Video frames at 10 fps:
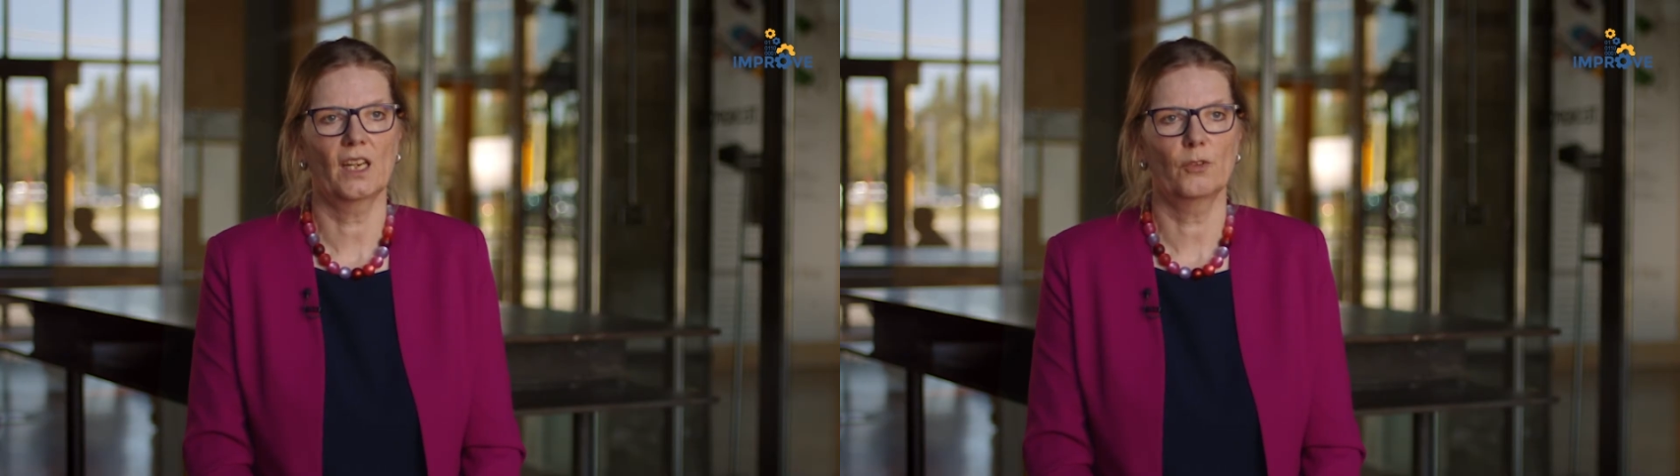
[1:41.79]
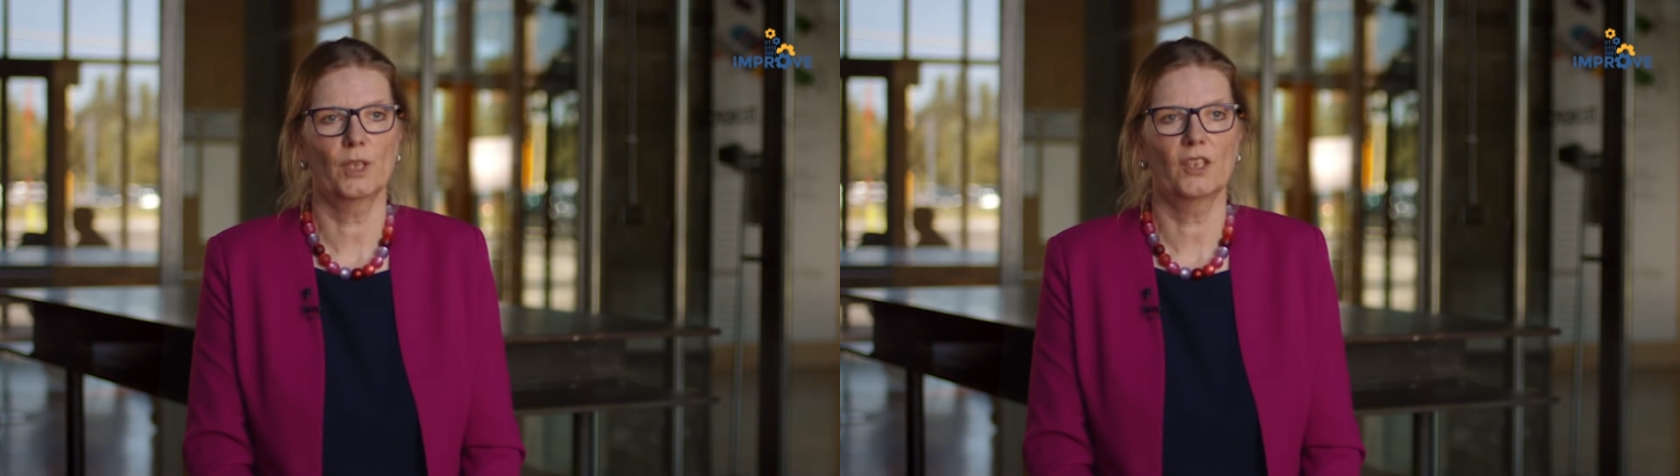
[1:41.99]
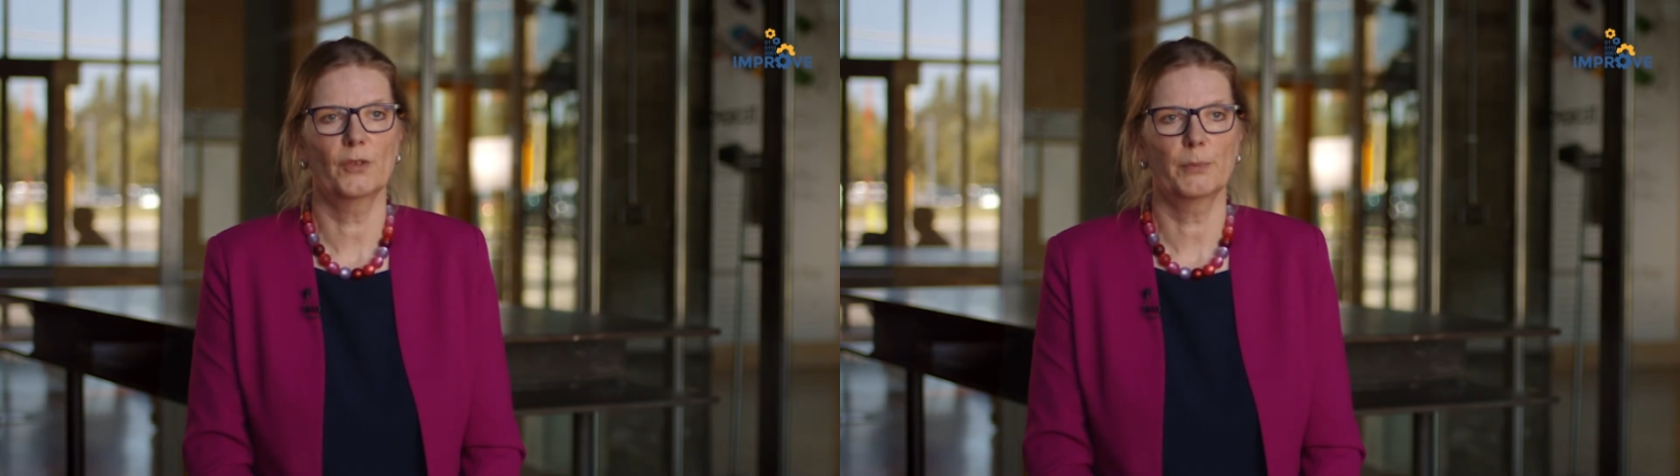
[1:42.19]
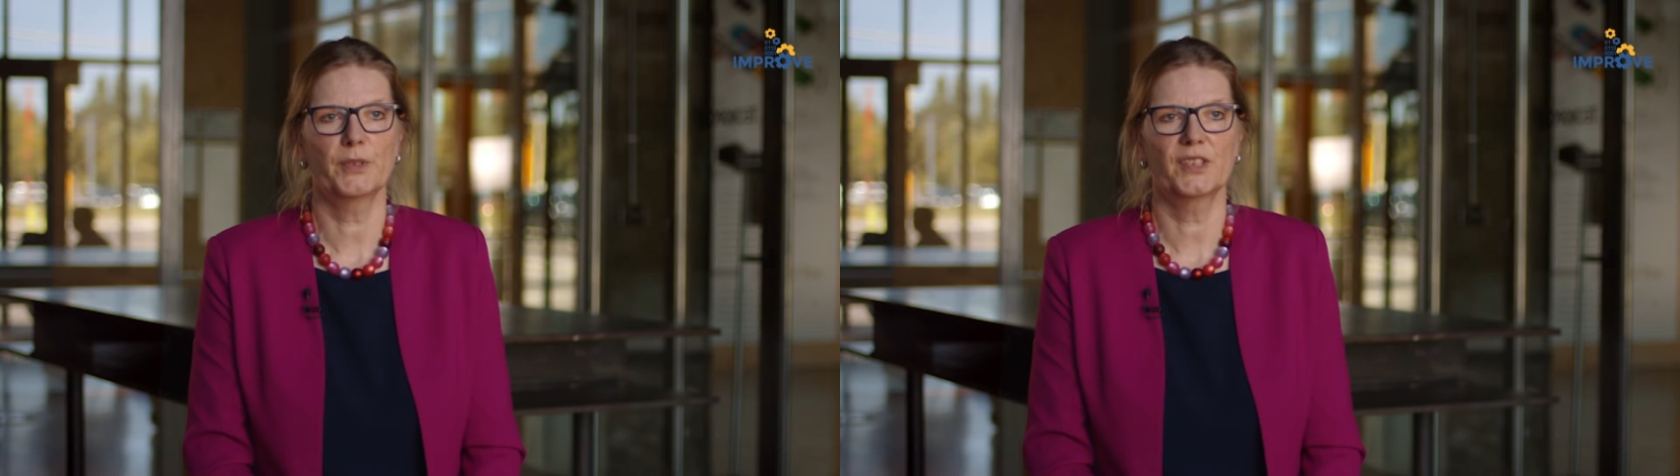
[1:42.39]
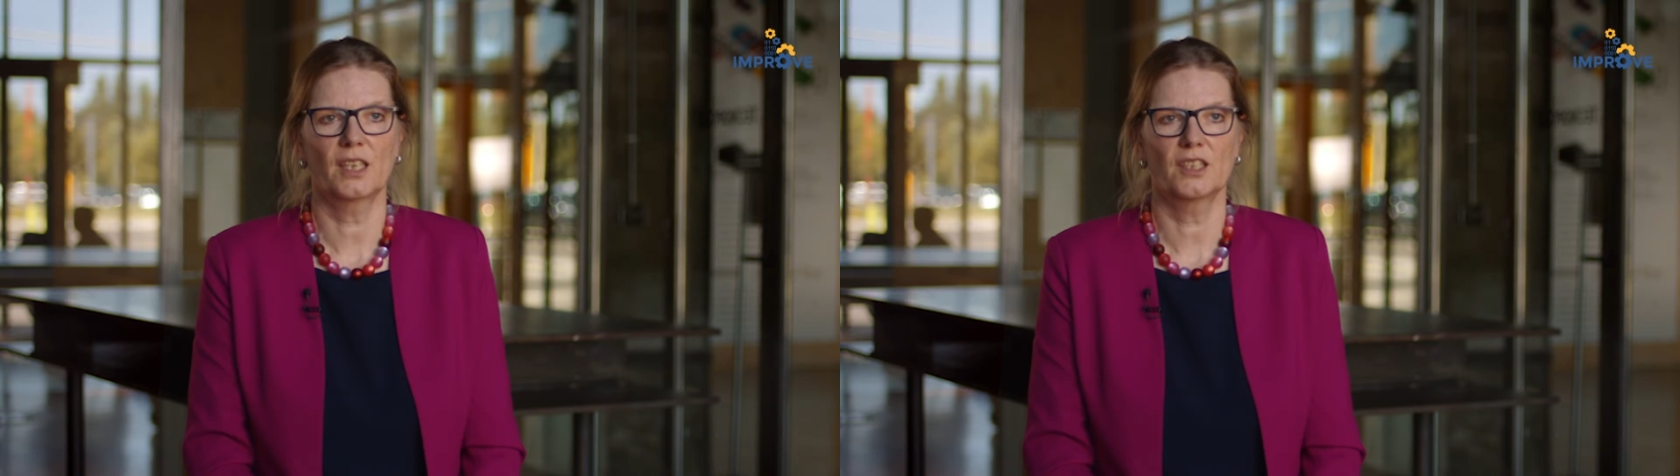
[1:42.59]
are really
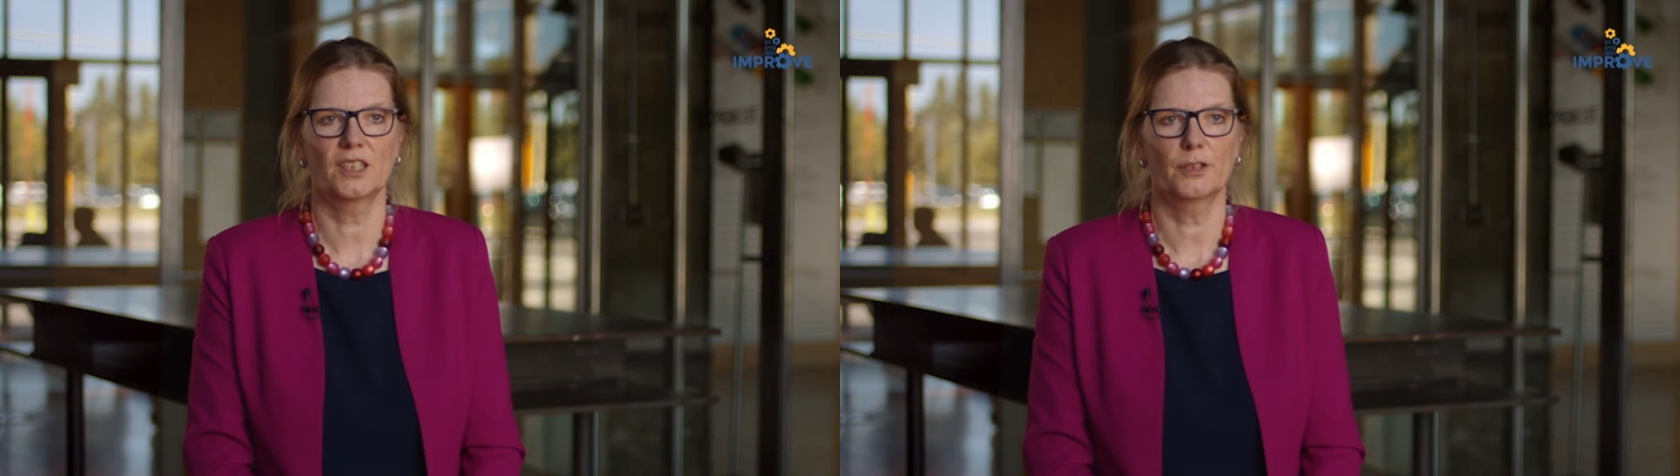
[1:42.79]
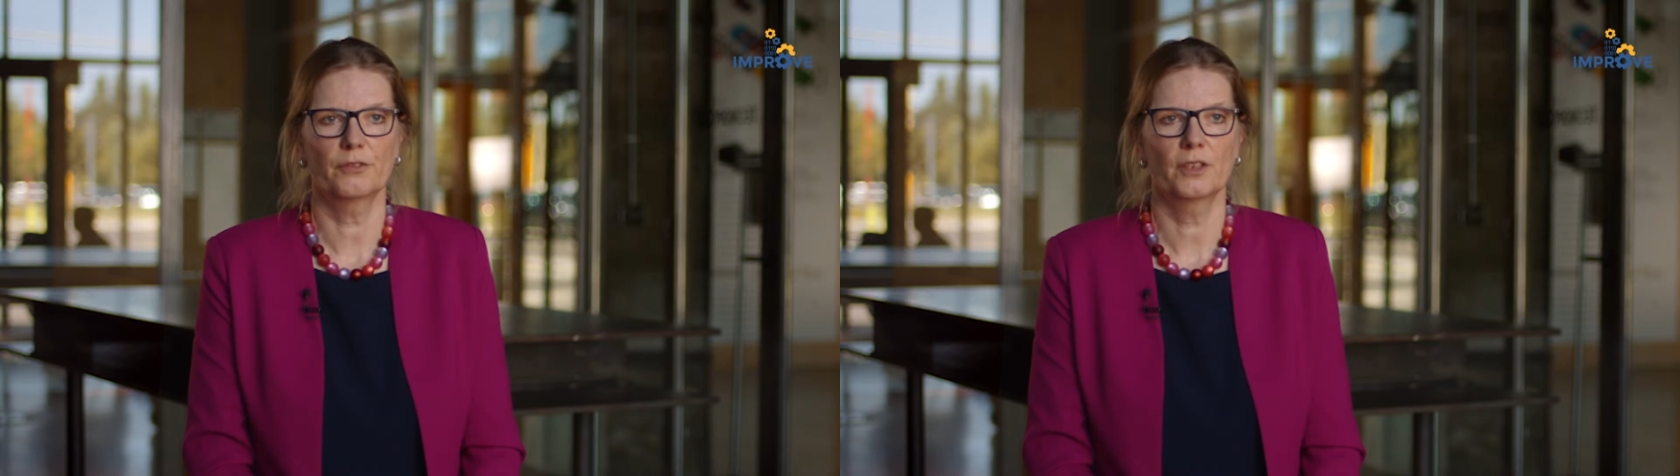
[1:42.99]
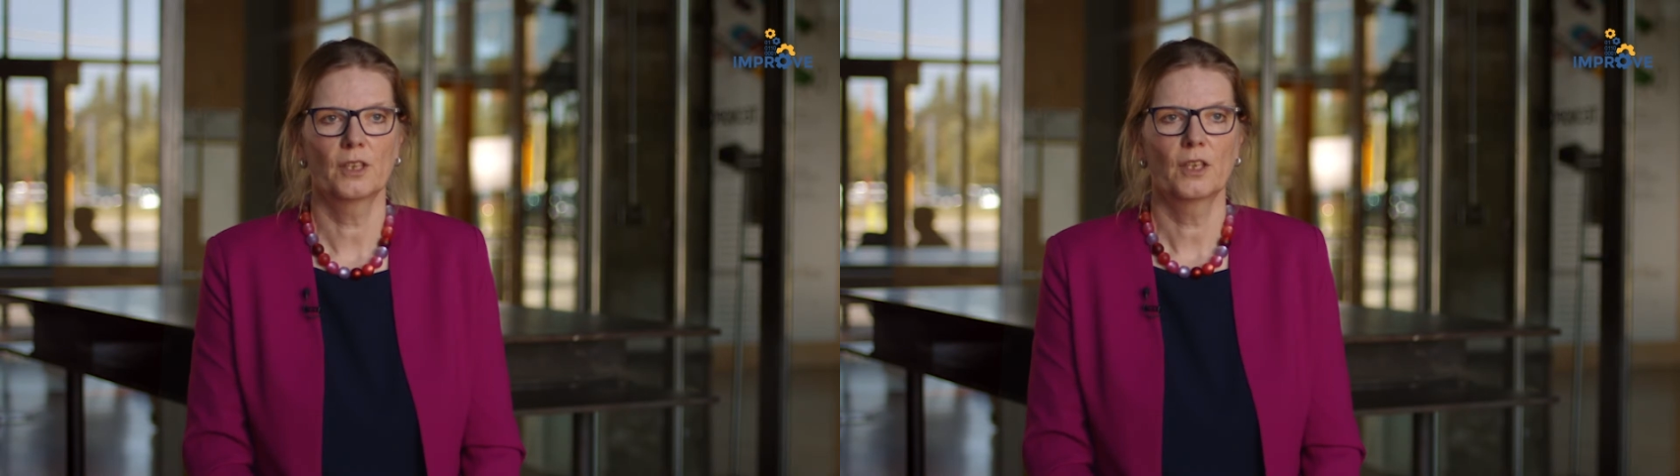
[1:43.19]
representative.